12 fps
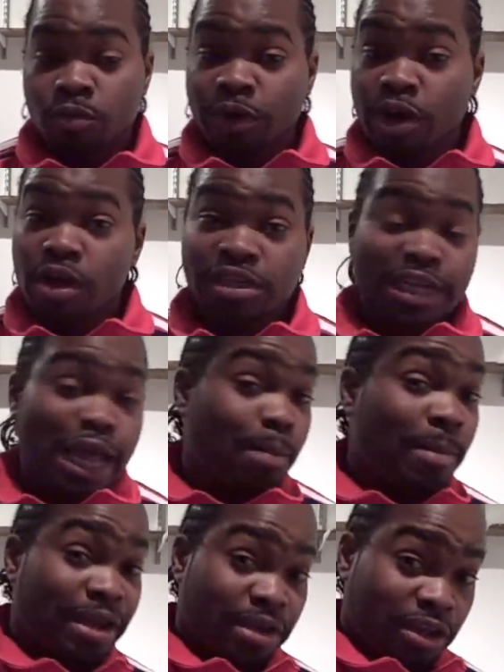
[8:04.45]
Regards to how
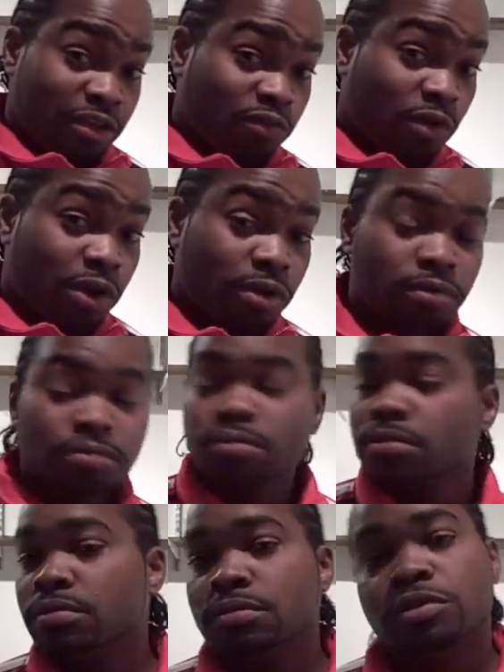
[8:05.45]
my niggas work,
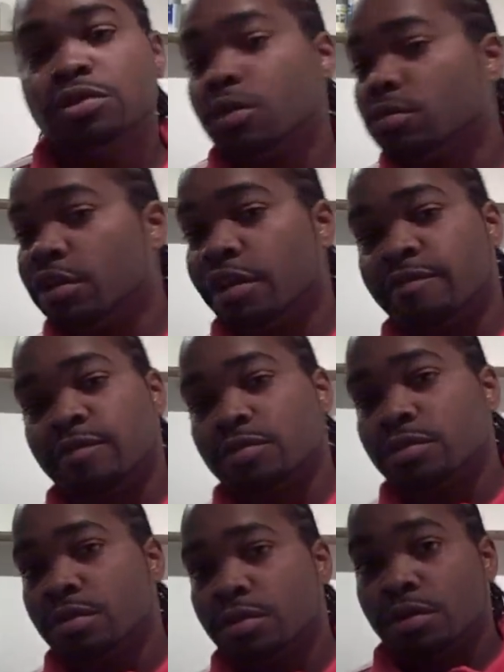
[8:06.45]
no
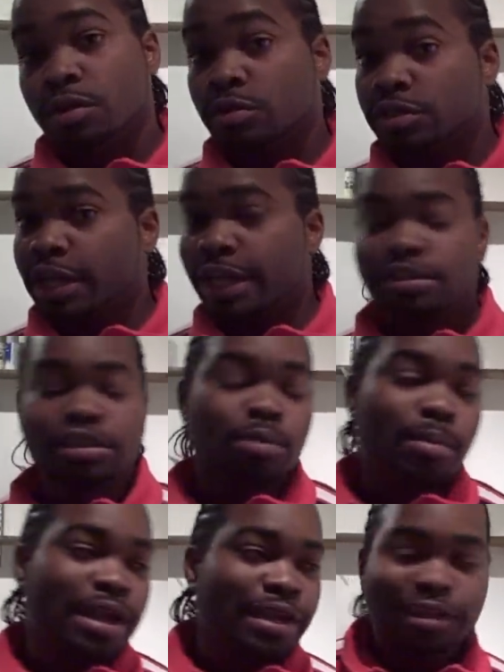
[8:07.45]
different. You know what I'm saying?
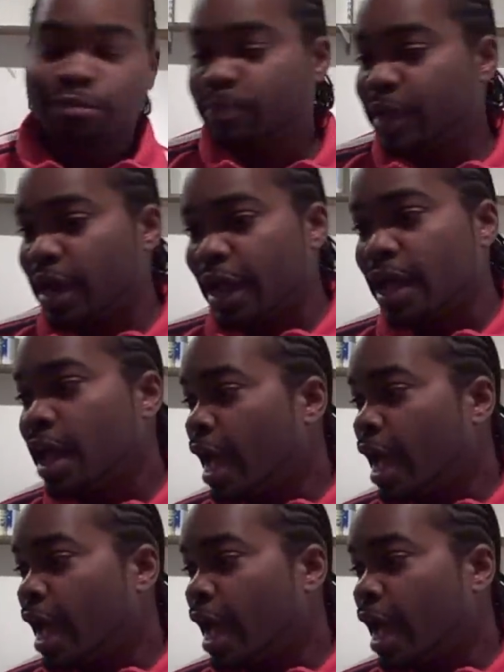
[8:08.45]
Some of my niggas better.